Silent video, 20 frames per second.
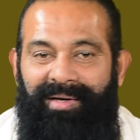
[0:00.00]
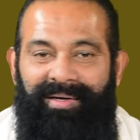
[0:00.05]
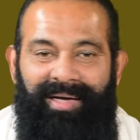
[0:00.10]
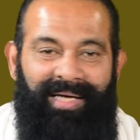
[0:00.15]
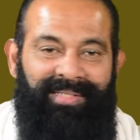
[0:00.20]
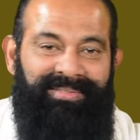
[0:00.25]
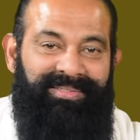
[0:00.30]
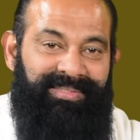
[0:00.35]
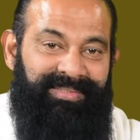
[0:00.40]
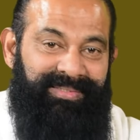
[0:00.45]

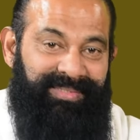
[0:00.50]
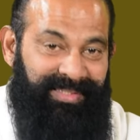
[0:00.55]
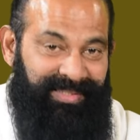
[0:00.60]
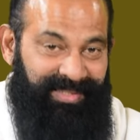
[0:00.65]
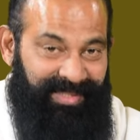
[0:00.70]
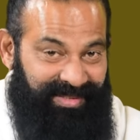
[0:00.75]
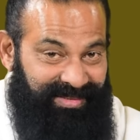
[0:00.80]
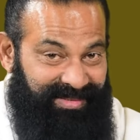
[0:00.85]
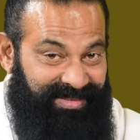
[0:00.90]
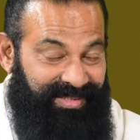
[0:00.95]
Nansen said,
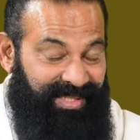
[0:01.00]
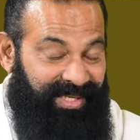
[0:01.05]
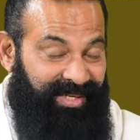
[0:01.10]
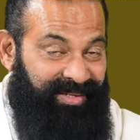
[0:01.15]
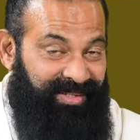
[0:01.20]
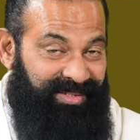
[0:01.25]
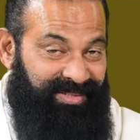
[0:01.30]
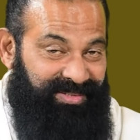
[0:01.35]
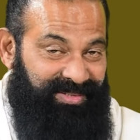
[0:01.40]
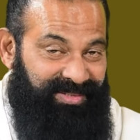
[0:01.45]
yes, there
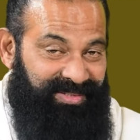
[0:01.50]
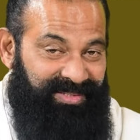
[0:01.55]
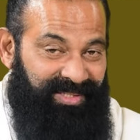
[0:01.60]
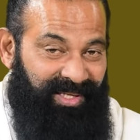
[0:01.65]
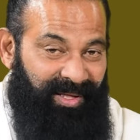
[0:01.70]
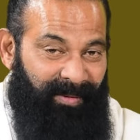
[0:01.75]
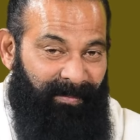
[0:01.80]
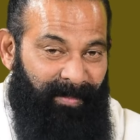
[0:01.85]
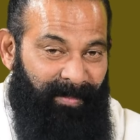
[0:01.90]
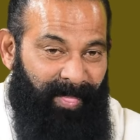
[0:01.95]
is.
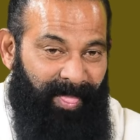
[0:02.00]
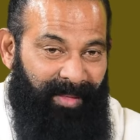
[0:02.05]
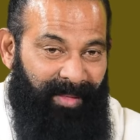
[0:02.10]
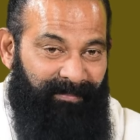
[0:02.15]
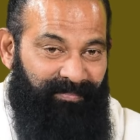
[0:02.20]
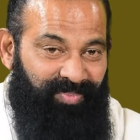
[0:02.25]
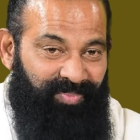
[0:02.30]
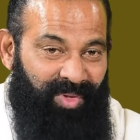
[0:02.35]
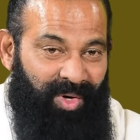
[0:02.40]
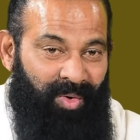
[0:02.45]

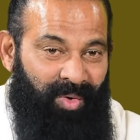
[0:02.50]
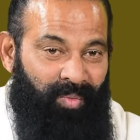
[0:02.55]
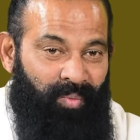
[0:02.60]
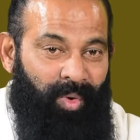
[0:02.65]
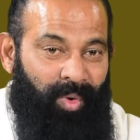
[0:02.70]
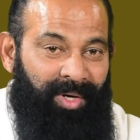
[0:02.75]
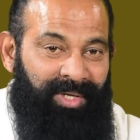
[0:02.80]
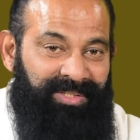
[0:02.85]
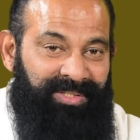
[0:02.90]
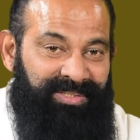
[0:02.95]

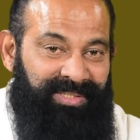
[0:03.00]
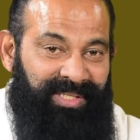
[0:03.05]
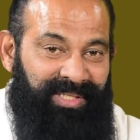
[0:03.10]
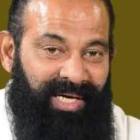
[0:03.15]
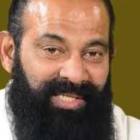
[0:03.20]
What is it?